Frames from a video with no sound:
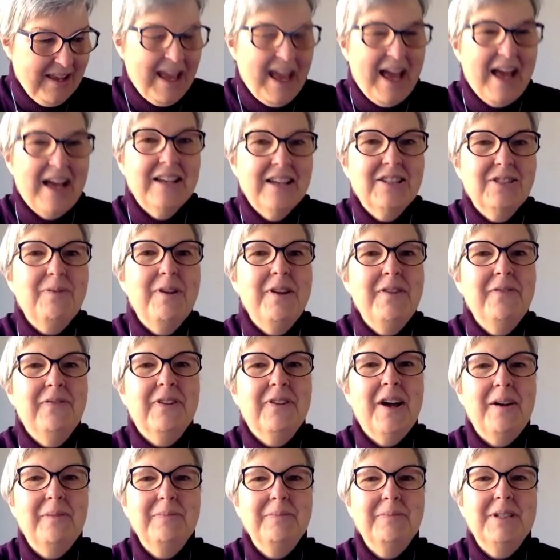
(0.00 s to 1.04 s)
As we've
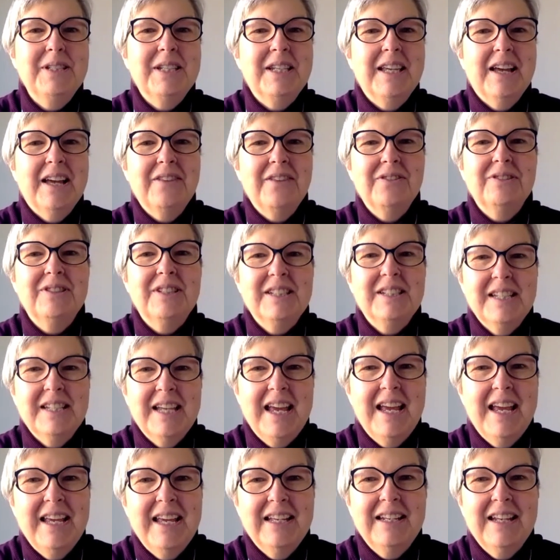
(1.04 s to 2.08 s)
come together
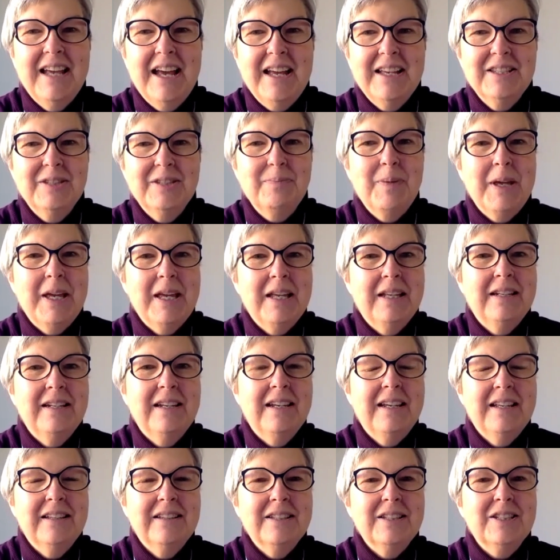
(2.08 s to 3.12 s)
today, it has been
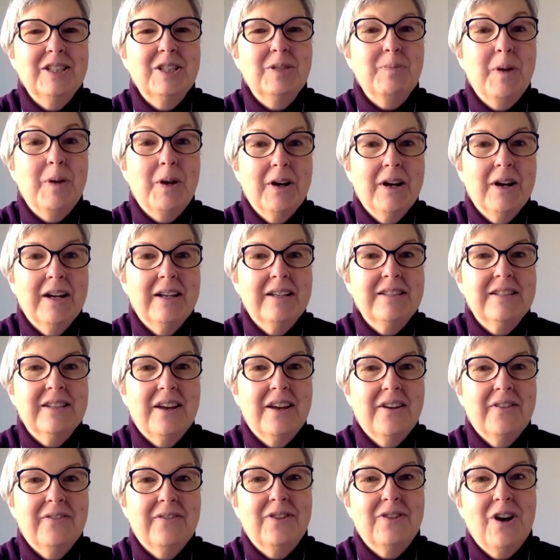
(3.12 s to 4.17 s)
in the Spirit
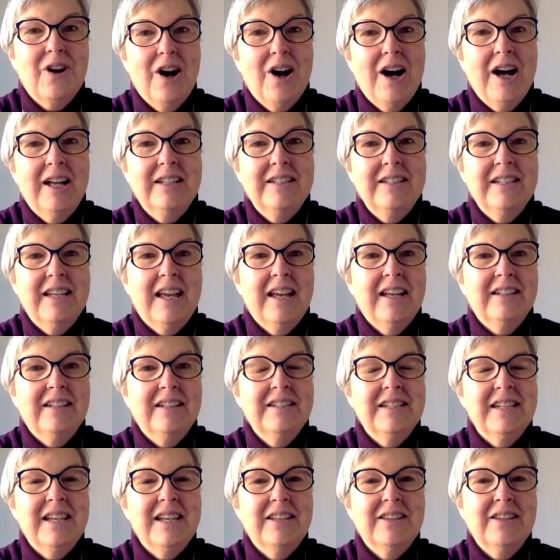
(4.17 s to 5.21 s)
of God
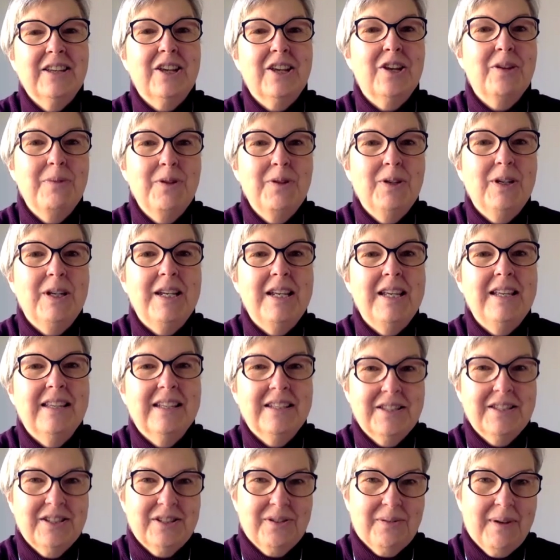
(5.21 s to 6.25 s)
and in the community
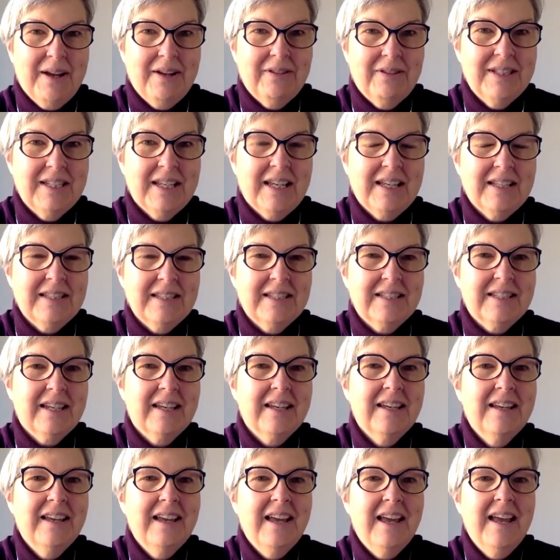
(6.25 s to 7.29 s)
that surrounds us.
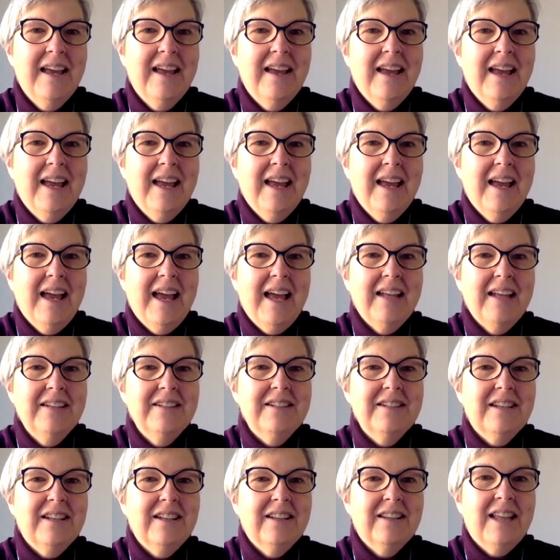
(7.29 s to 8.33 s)

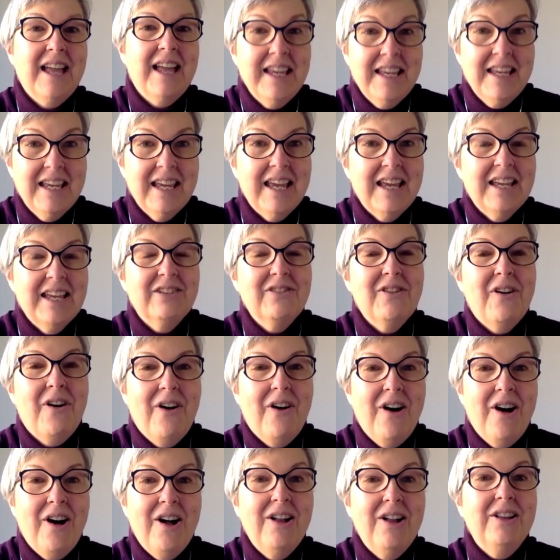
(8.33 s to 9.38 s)
And like in
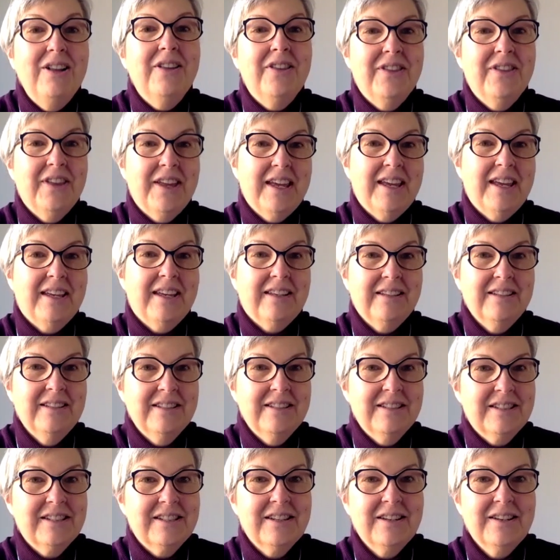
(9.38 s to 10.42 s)
all
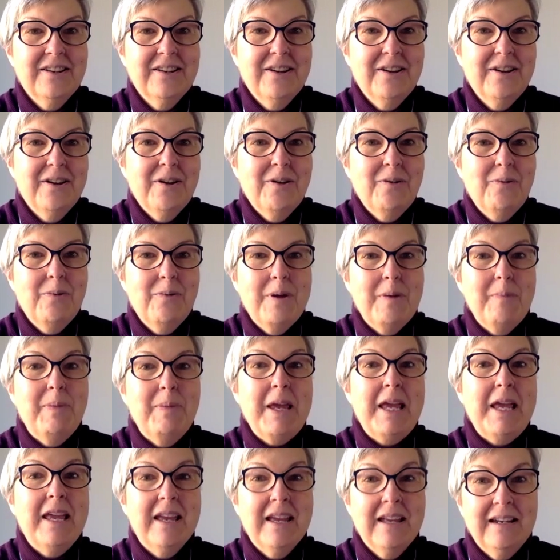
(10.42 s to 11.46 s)
things, we
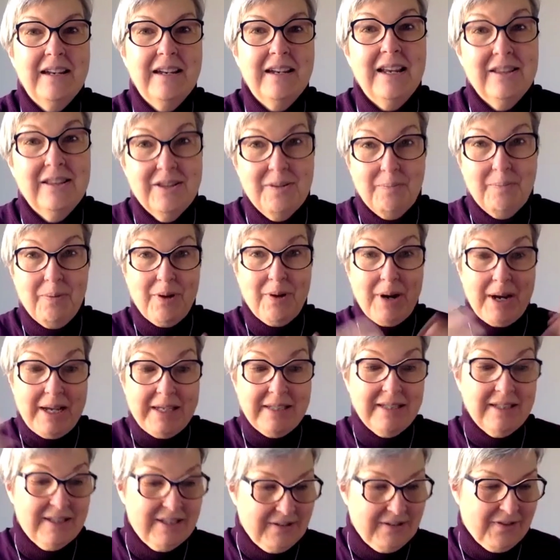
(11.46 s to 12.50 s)
begin in the
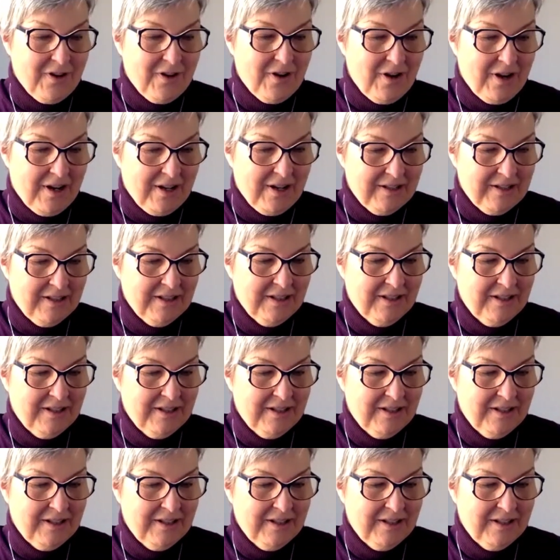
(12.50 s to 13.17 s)
presence of God.